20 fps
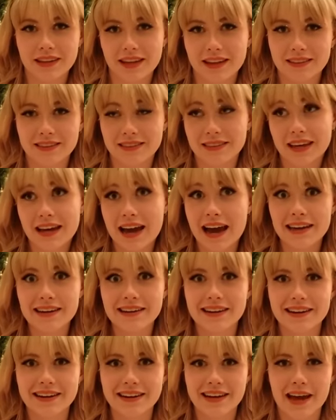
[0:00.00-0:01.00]
that they had
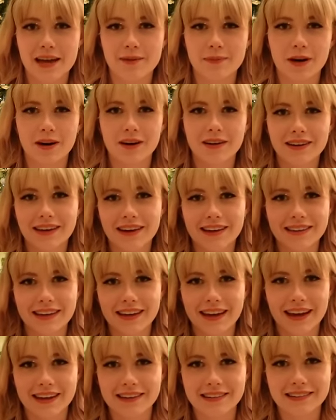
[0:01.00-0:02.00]
none at Kmart and
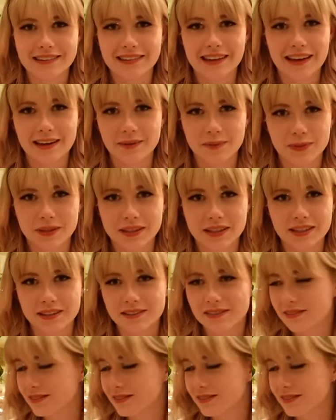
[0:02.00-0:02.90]
they had they had plenty.